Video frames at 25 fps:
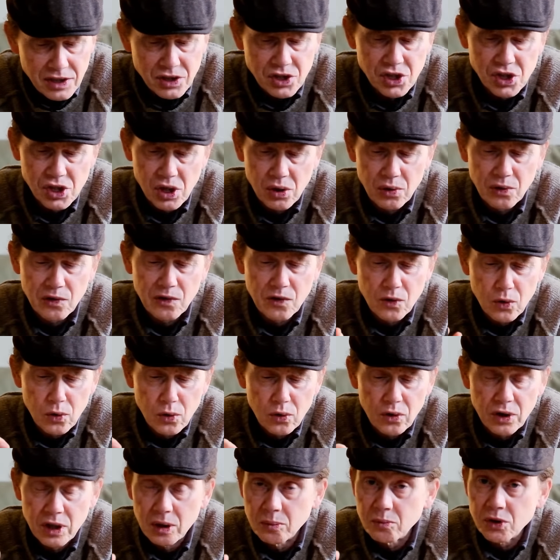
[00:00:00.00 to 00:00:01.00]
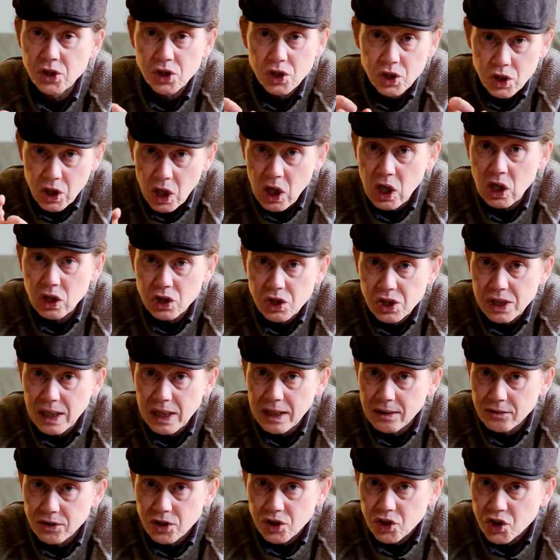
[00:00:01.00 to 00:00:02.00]
So thorium starts
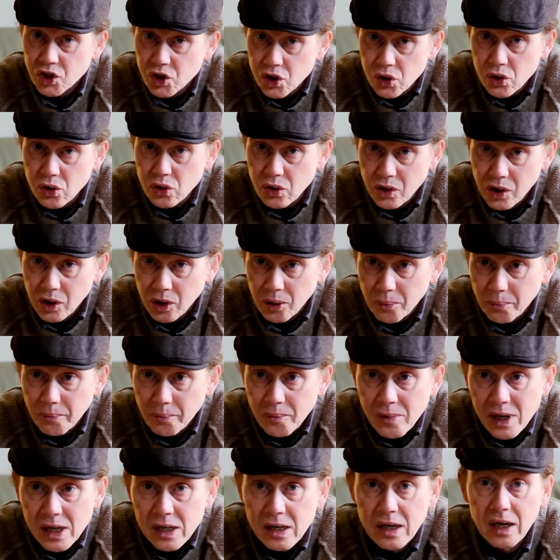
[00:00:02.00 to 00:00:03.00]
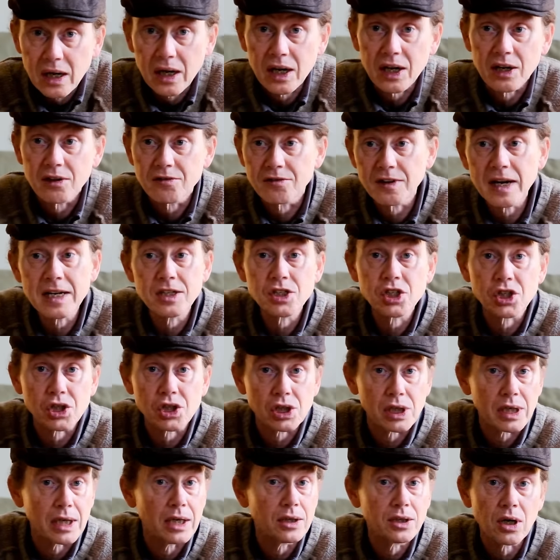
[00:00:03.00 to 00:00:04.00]
out as thorium, and
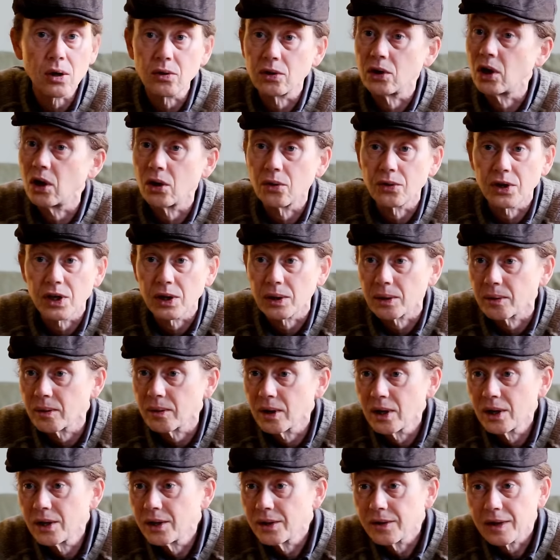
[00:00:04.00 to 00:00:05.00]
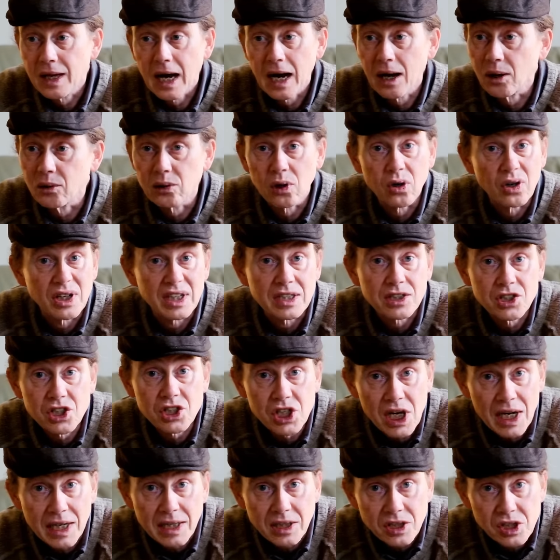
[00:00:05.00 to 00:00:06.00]
eventually, I don't know how long it
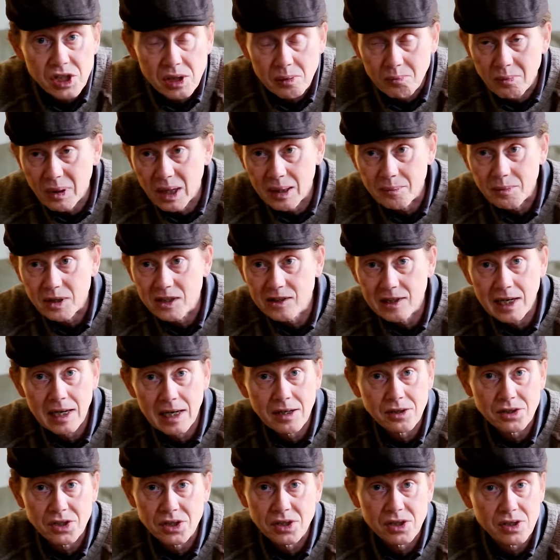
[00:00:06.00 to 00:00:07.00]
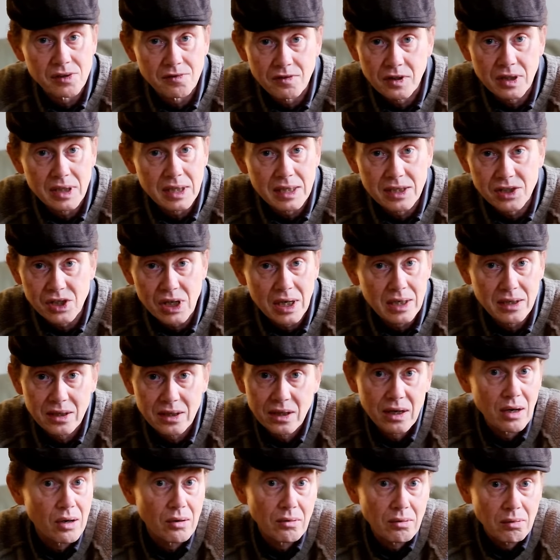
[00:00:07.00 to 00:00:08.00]
takes, it might be thousands of years, I don't
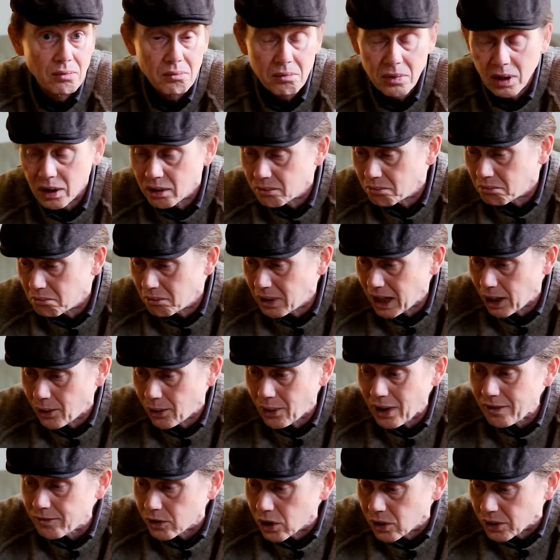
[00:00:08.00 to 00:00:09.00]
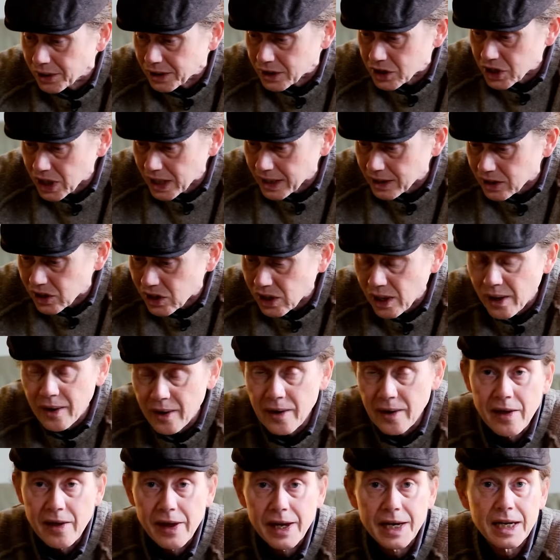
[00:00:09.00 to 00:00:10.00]
know. Well, however long it takes,
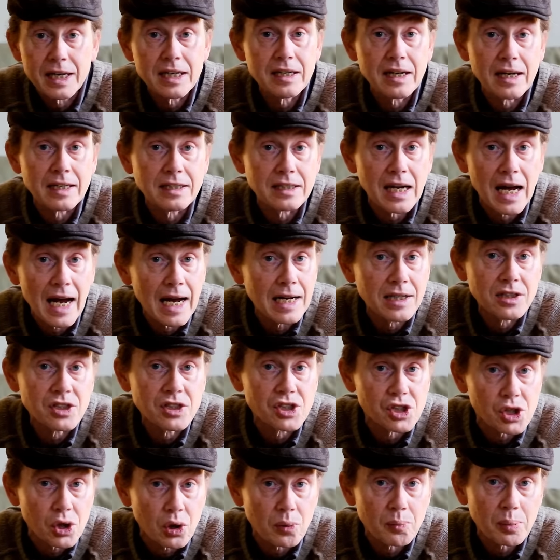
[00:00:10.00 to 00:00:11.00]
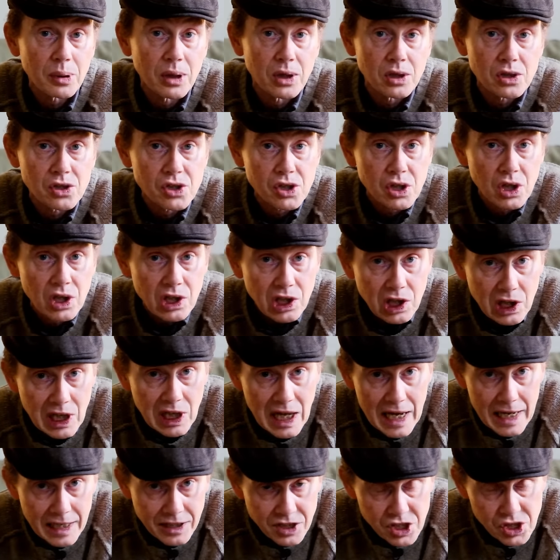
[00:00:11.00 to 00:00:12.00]
it ends up as
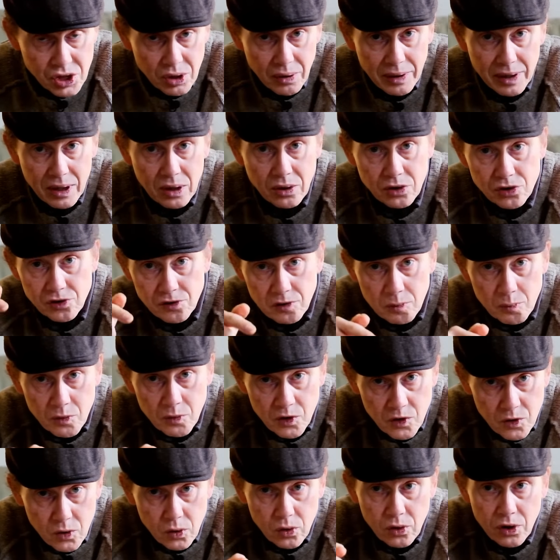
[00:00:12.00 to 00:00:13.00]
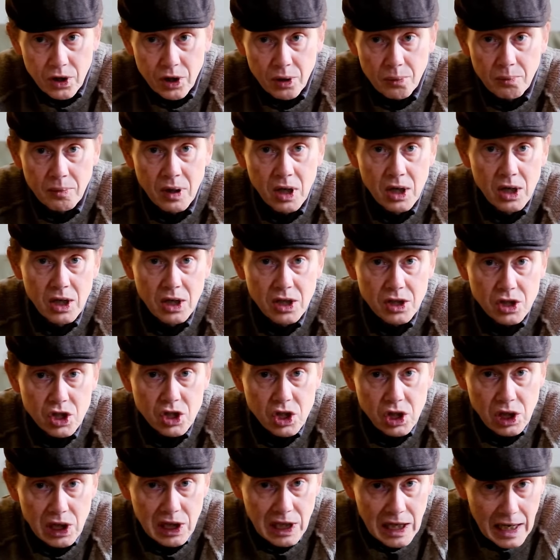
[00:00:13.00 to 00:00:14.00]
lead. So it goes from thorium
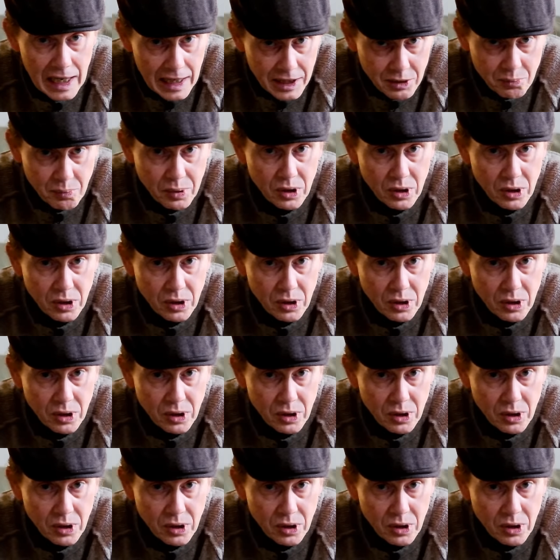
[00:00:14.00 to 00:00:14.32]
to lead.